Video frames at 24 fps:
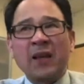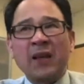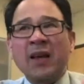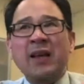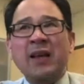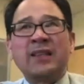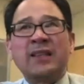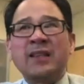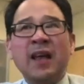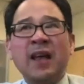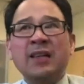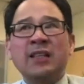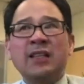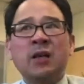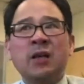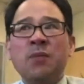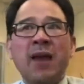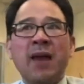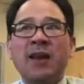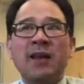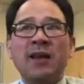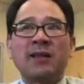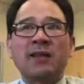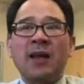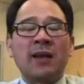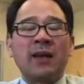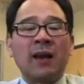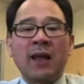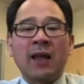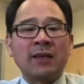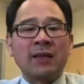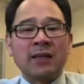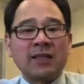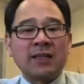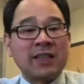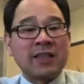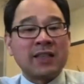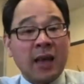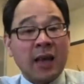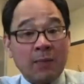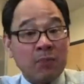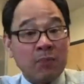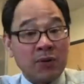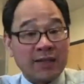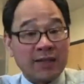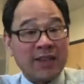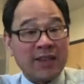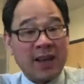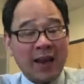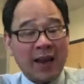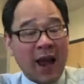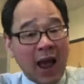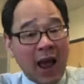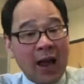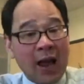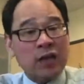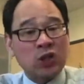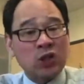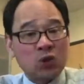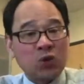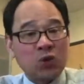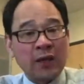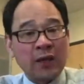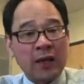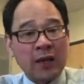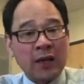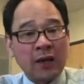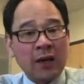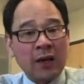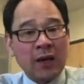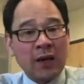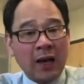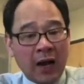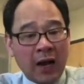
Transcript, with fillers: it's estimated that less than 10% actually